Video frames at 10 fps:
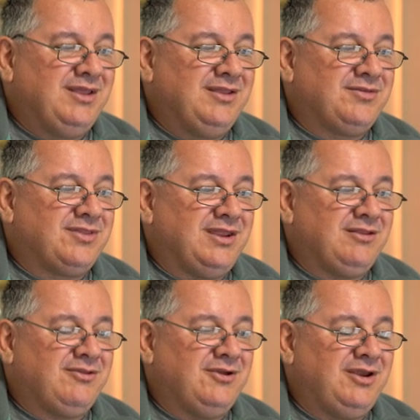Instead
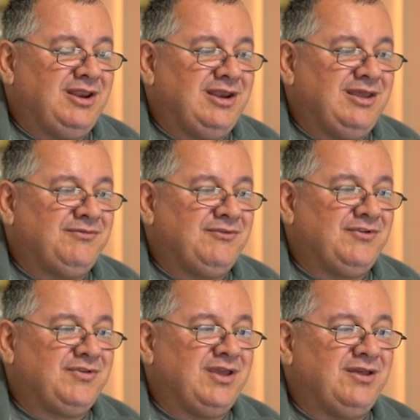of turning left,
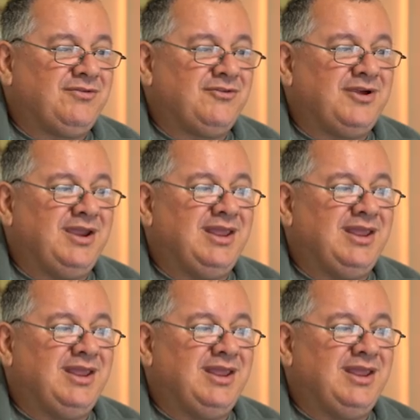just go straight